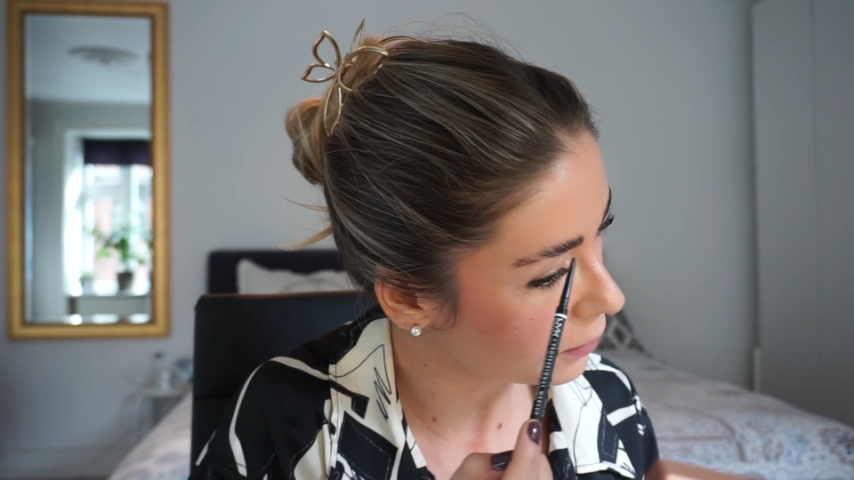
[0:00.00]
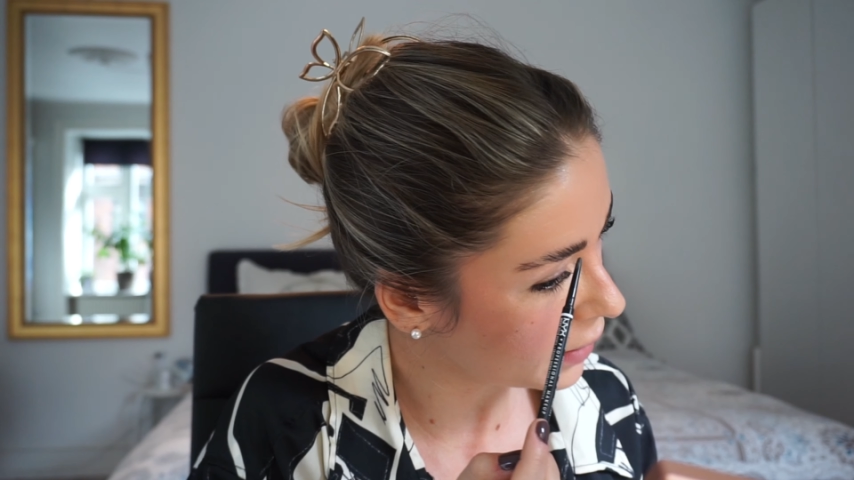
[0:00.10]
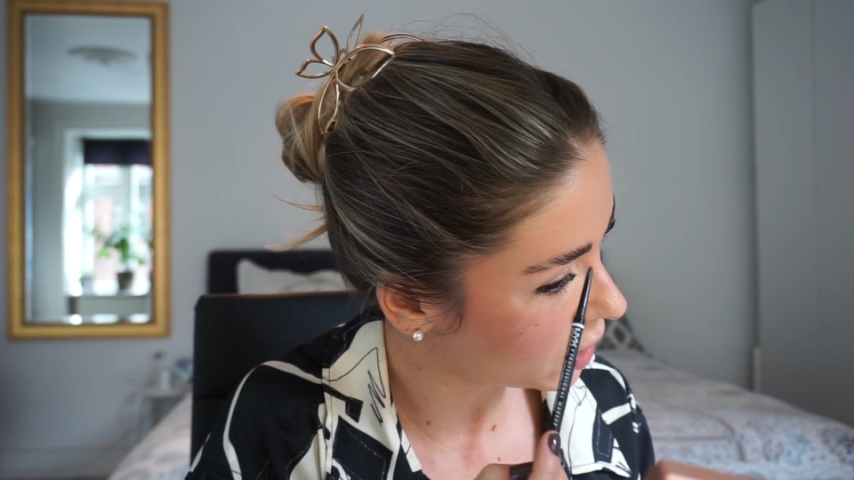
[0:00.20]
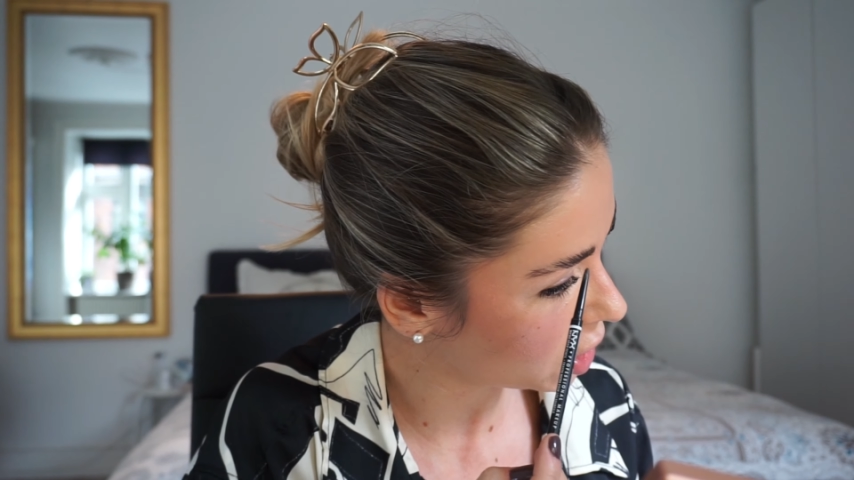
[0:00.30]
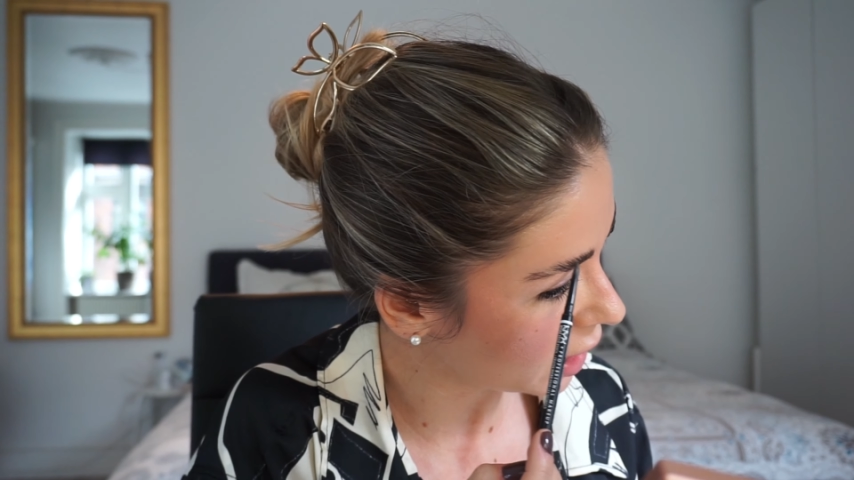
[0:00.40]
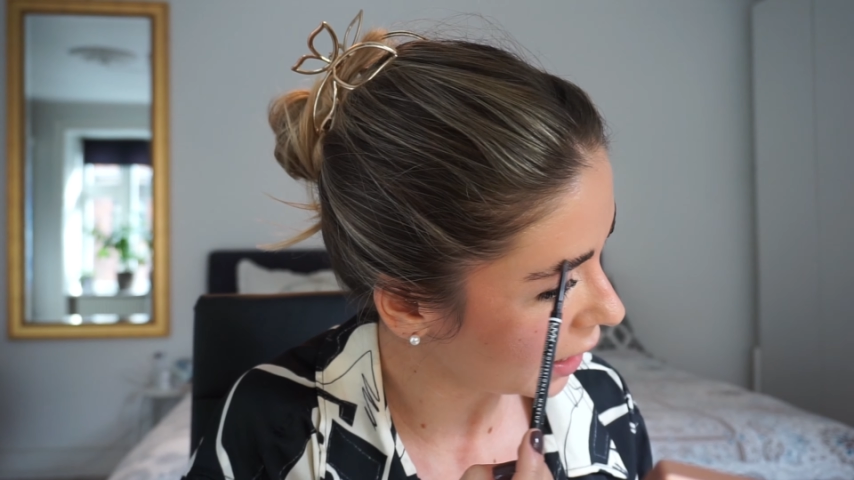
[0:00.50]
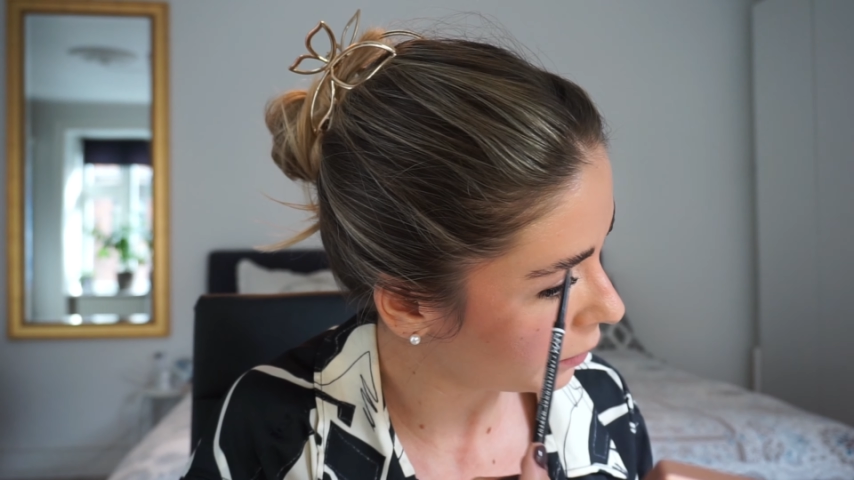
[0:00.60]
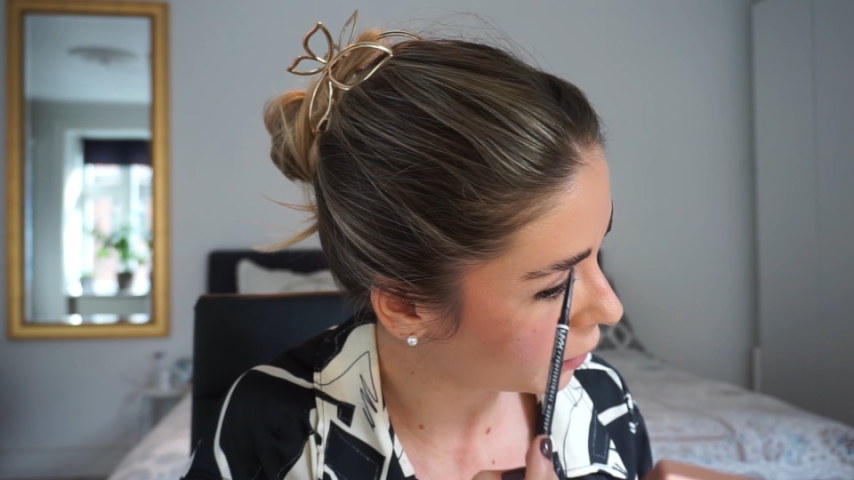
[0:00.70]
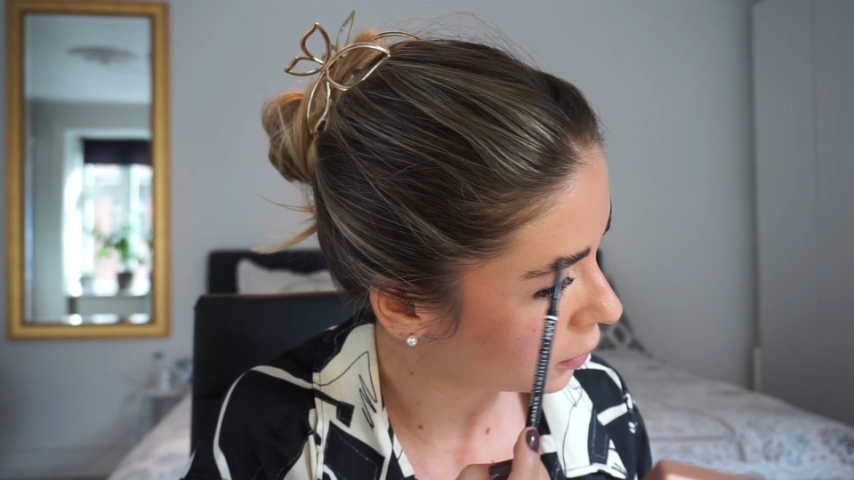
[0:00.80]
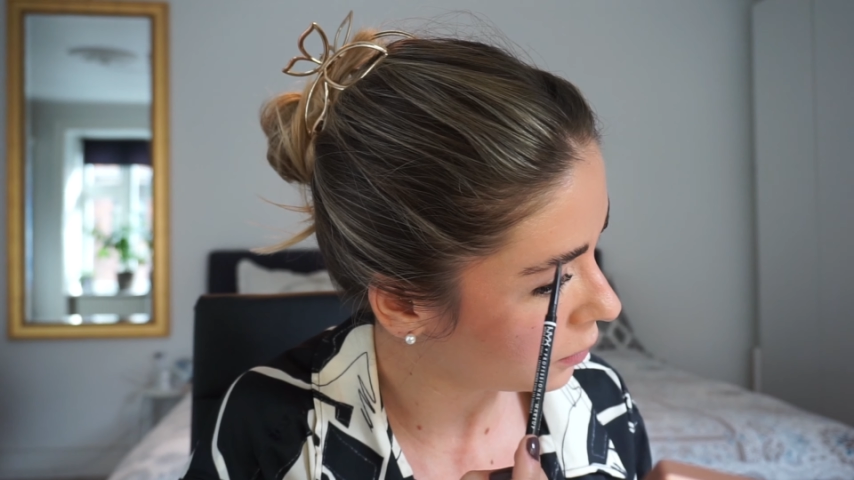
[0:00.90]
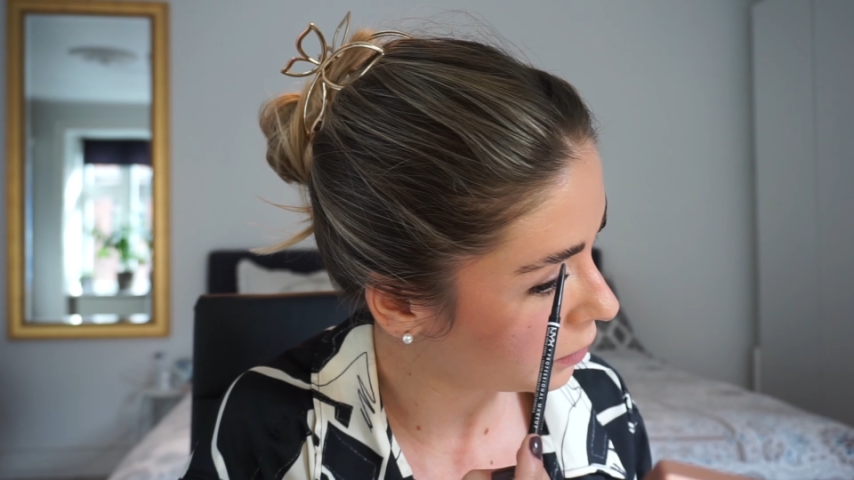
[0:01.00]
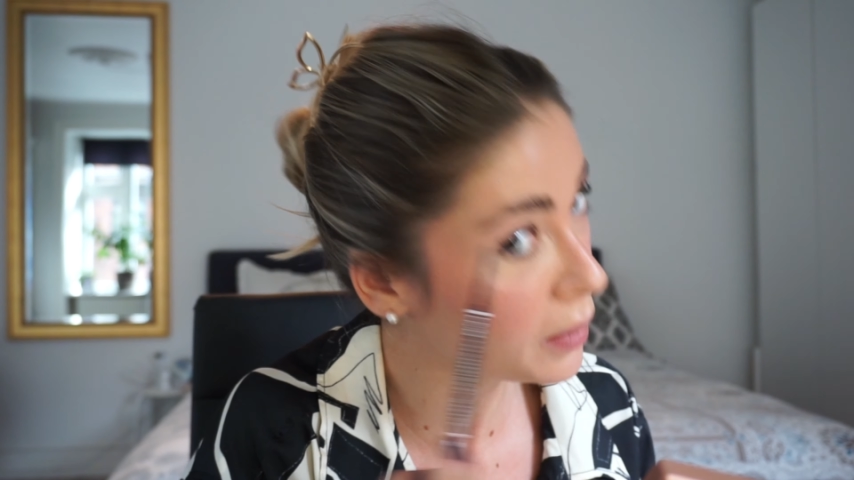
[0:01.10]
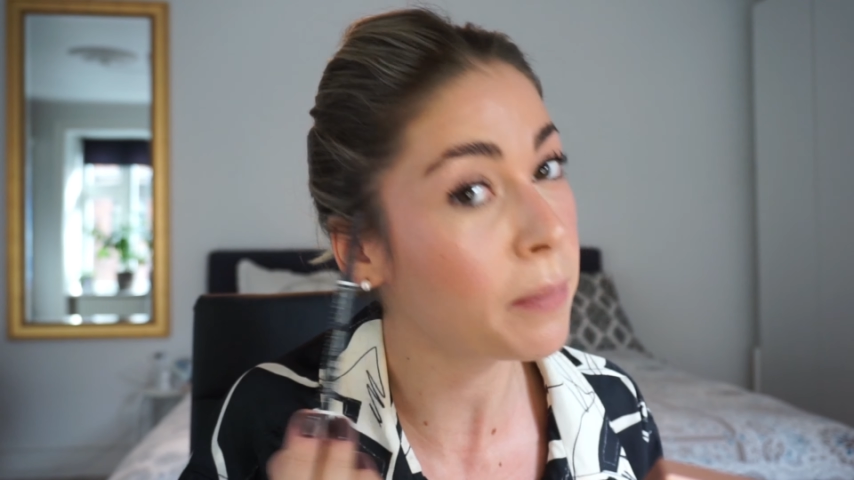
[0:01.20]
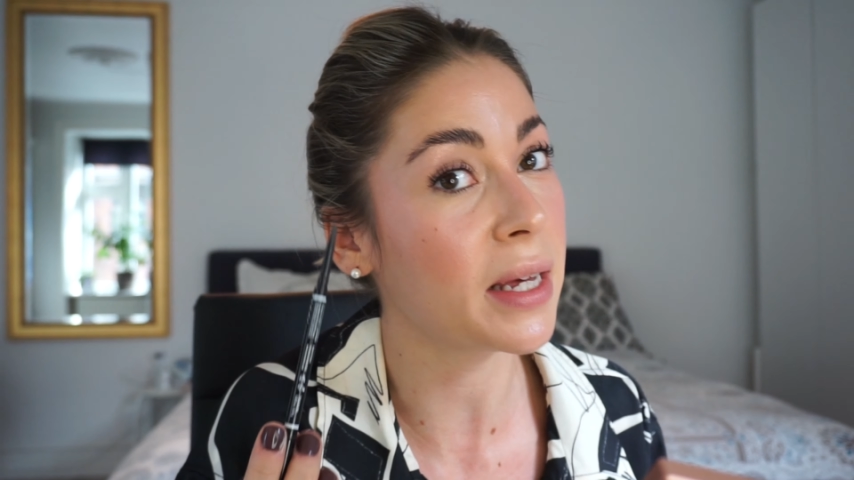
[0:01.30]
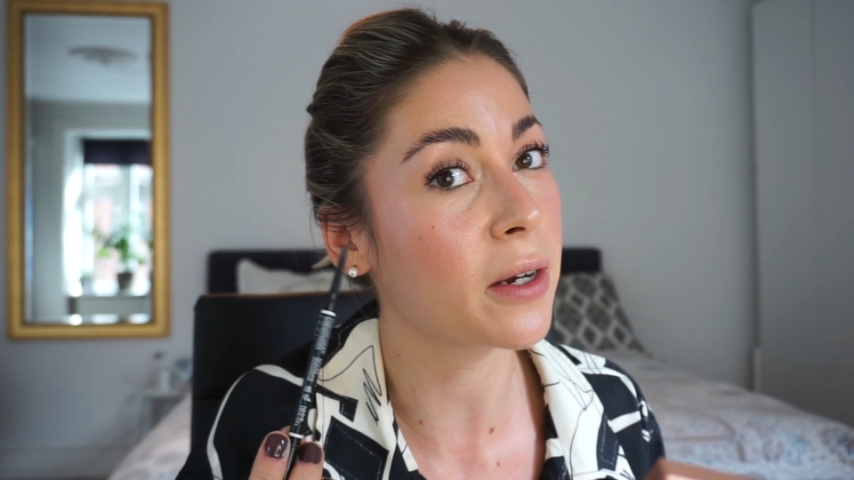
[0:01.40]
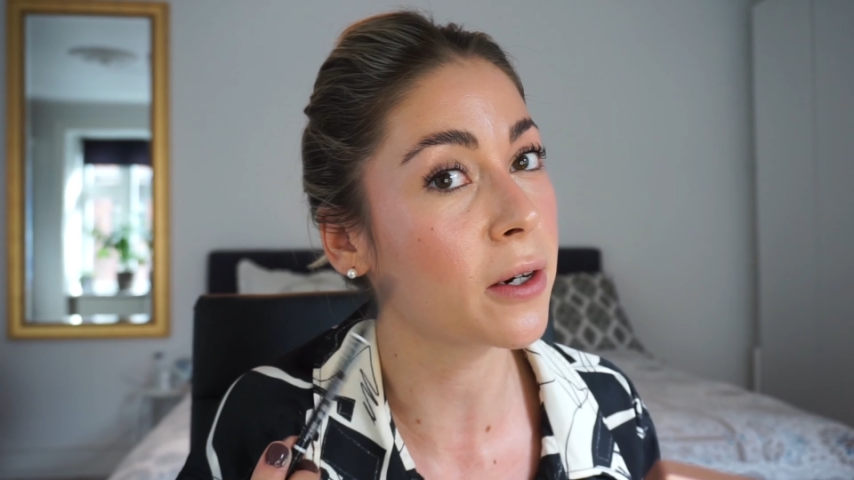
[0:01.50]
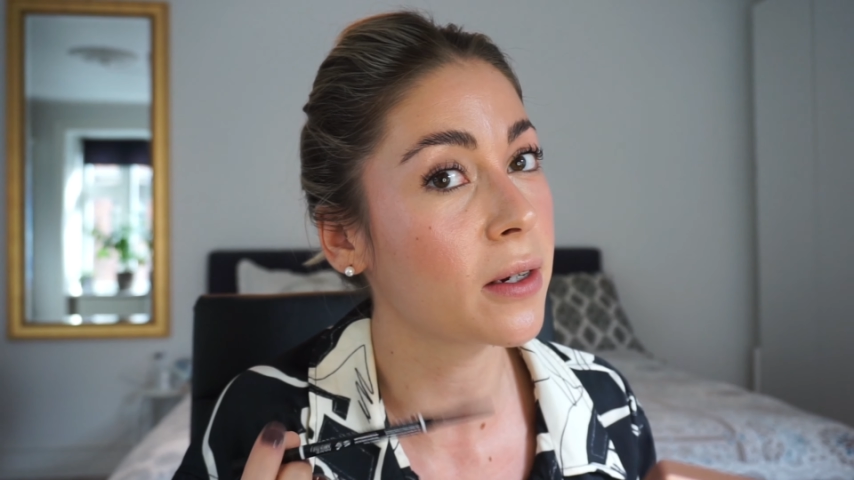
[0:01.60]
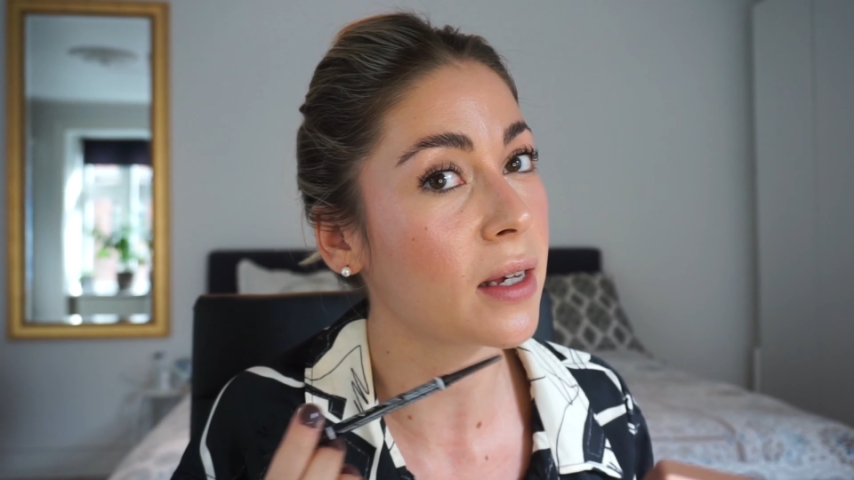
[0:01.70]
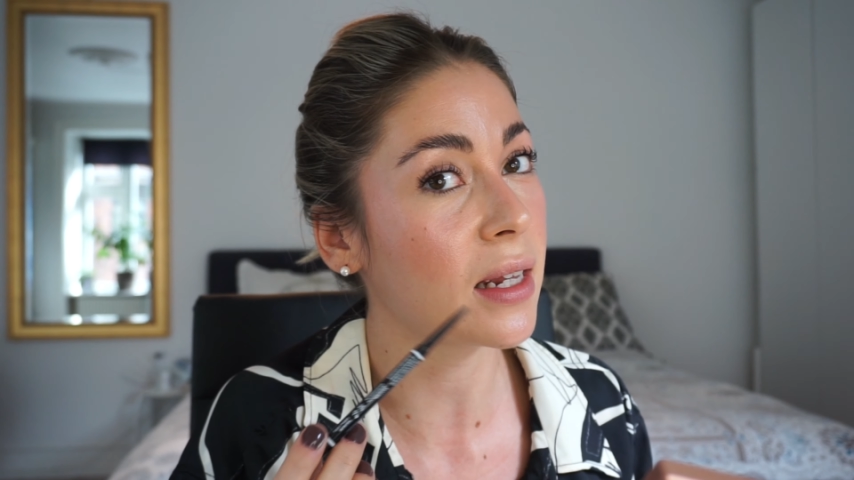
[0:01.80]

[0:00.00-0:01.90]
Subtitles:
my shape could be better